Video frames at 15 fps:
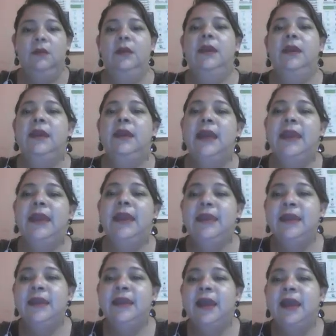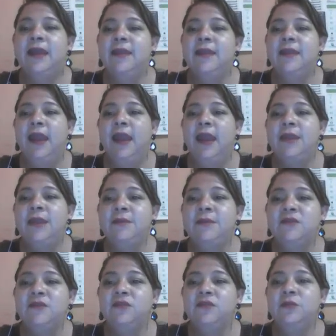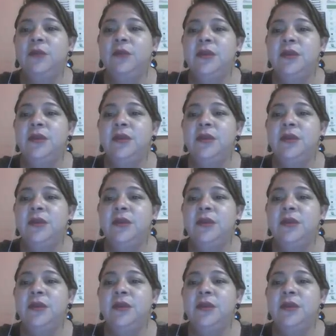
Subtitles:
And I can add animation right